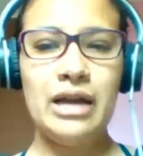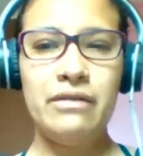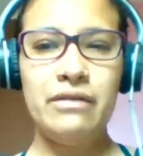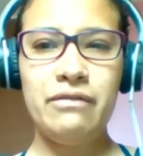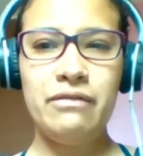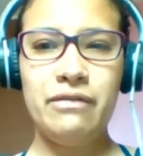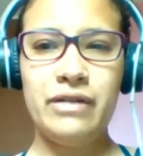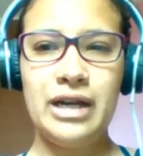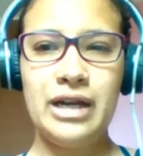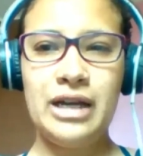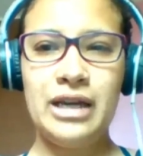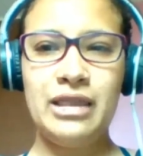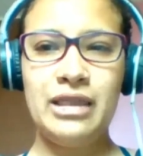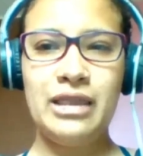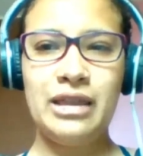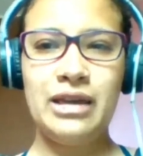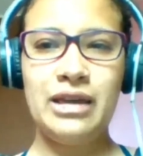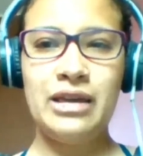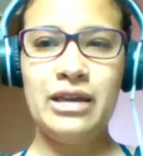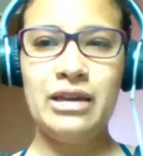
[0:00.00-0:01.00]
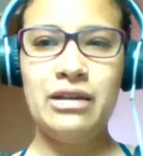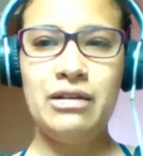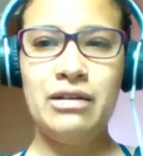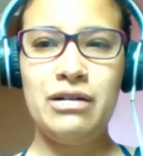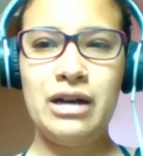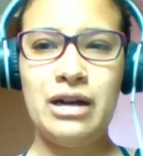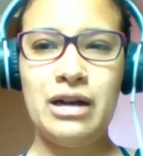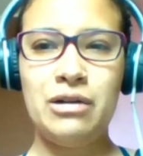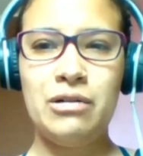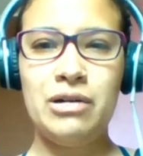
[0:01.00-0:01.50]
I'm fine, thank
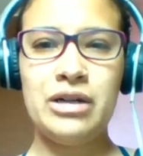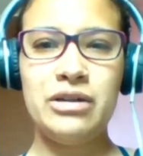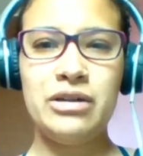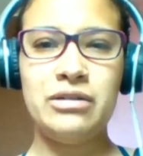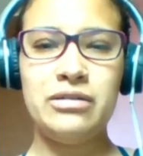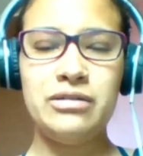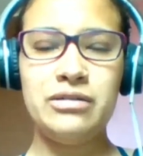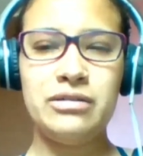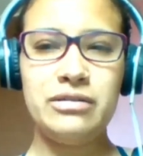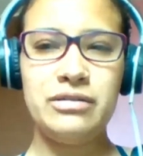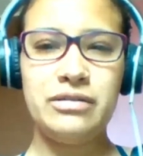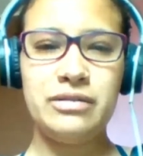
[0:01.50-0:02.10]
you. How are you?